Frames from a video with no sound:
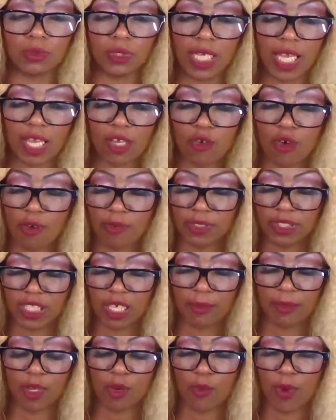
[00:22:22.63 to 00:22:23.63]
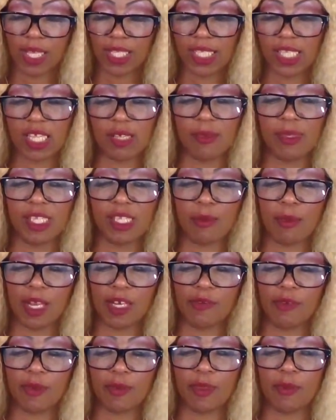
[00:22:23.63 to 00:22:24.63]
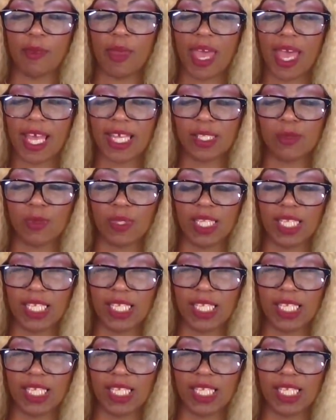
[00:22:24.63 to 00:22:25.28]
okay whoever's coming your way this could be somebody from the past with